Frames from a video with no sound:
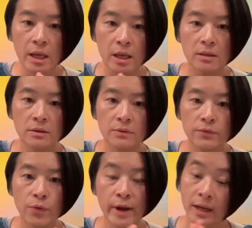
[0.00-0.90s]

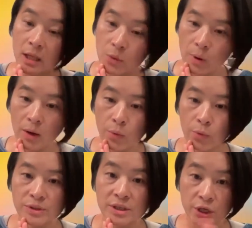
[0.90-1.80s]
And for anyone
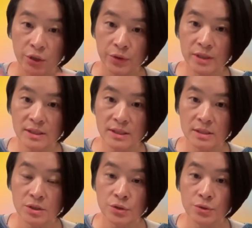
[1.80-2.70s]
who is
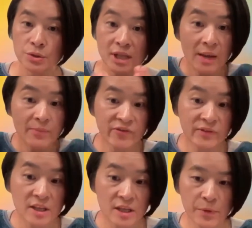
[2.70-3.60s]
curious to dive
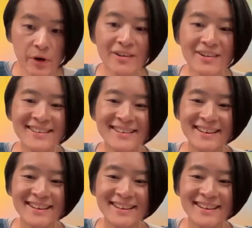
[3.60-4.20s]
deeper,